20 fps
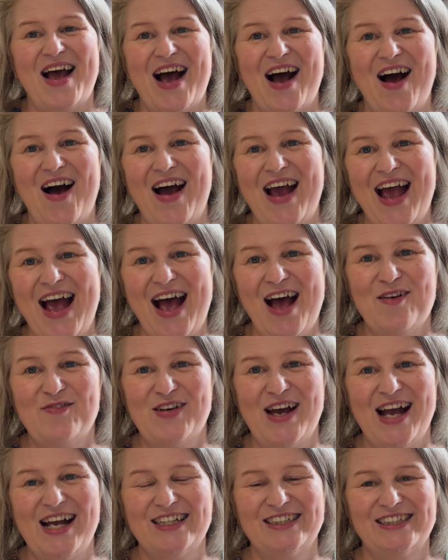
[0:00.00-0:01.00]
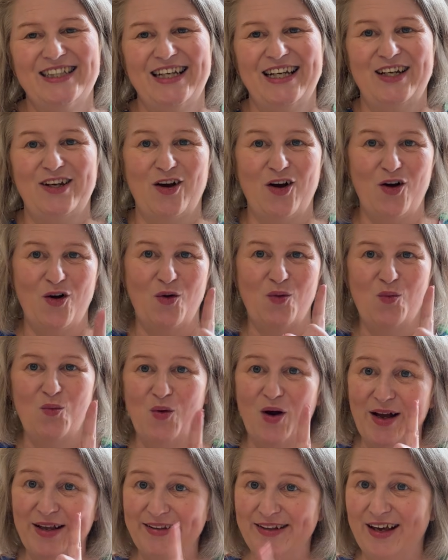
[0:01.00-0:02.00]
I have actually got
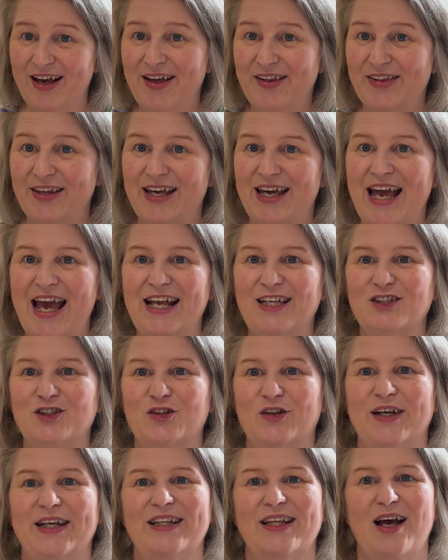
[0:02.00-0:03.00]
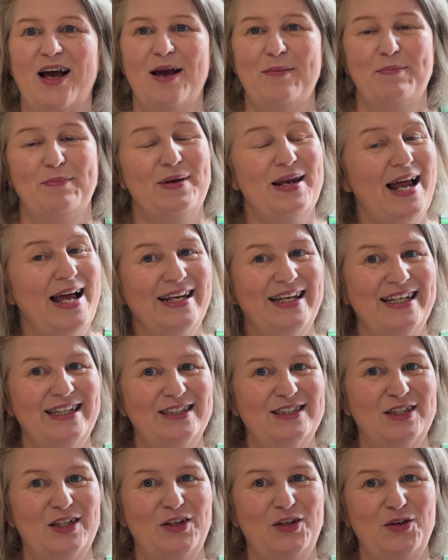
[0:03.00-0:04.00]
one other entry that I'm planning
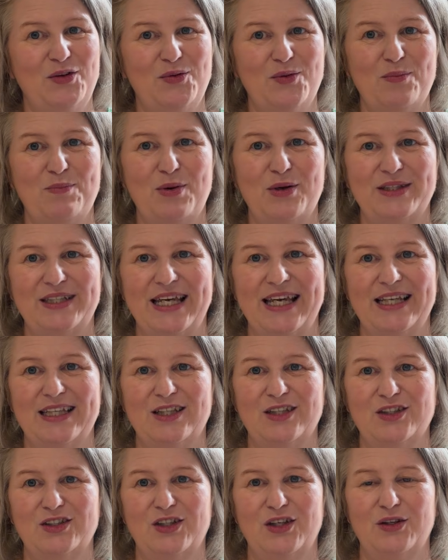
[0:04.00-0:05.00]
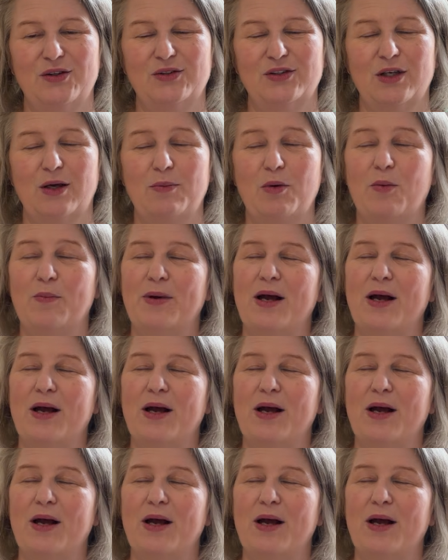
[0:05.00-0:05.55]
to put into So Bold,